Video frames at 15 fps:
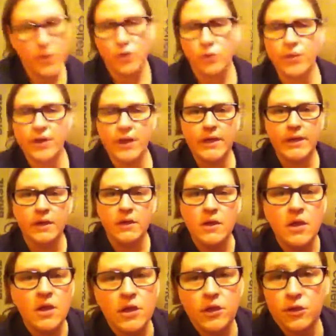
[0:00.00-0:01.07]
going to read
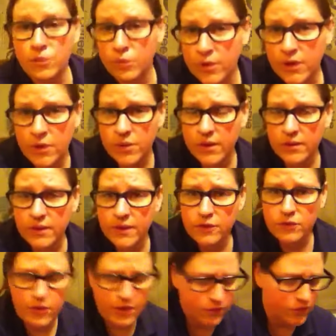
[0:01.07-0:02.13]
you really quickly the
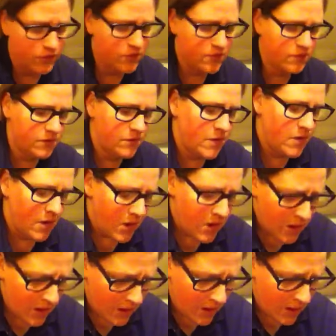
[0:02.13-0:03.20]
directions
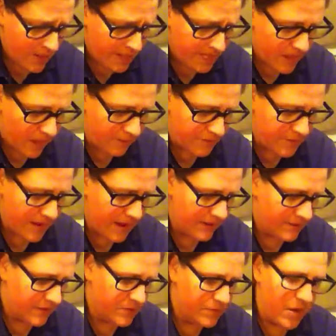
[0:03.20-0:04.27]
off the back
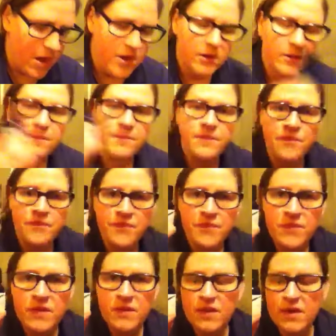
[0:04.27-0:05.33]
of this bottle.
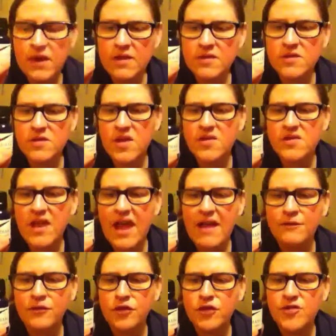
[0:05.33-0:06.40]
It says,
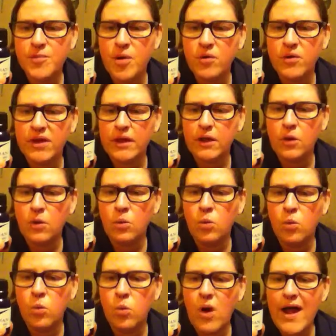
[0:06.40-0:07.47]
after smoking,
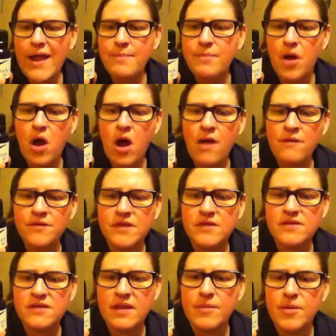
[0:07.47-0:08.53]
wipe off the
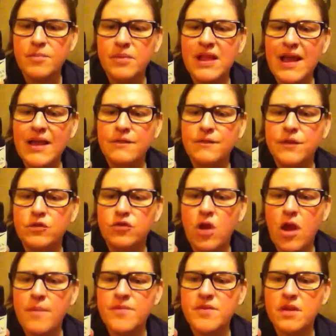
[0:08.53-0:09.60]
stem, apply a few
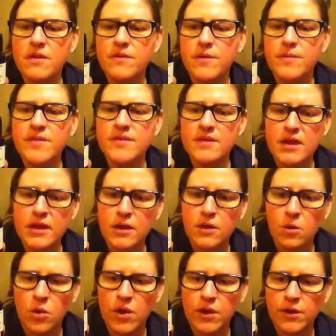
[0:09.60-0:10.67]
drops of obsidian
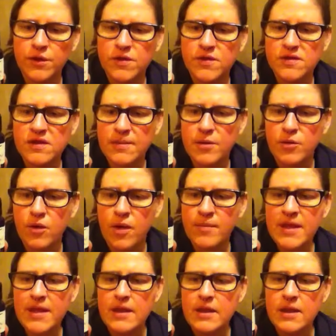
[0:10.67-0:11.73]
oil to the stem and rub
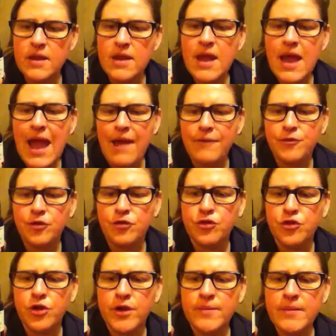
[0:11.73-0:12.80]
in. After
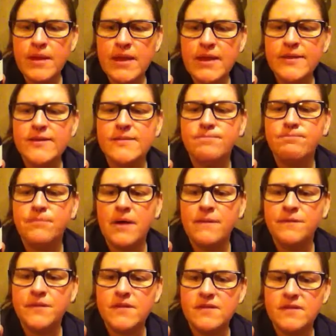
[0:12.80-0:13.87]
30 minutes,
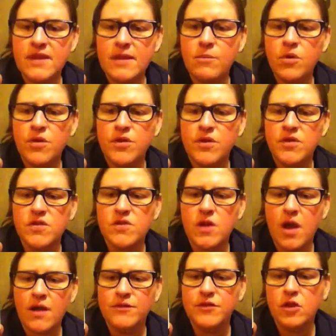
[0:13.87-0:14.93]
buck the stem with a
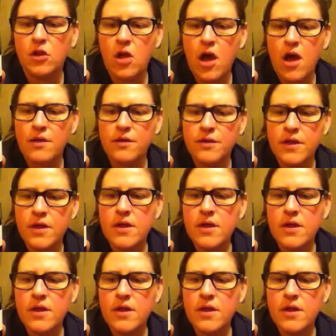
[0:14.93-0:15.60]
soft cloth